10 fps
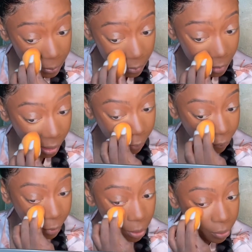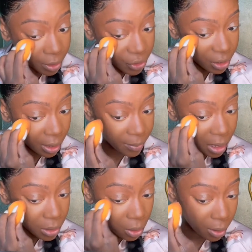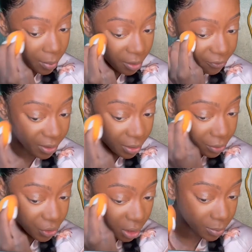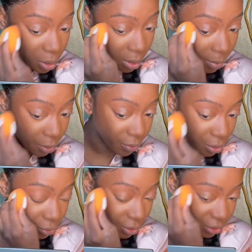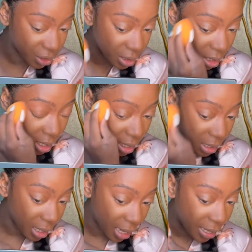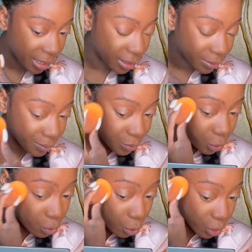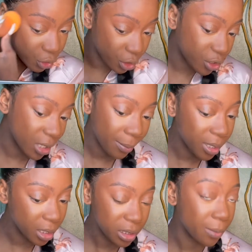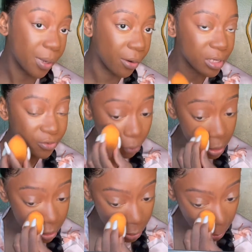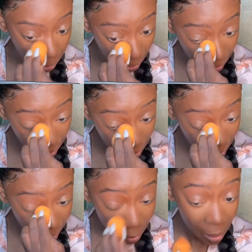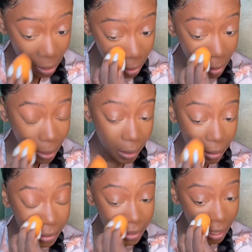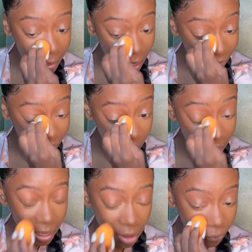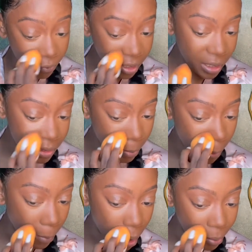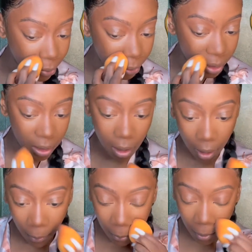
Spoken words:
like real Christian? I'm not talking about fake Christian. I'm talking about real Christian. Like, you go to church not because your parents force you. Because I feel like I've witnessed my mom growing up.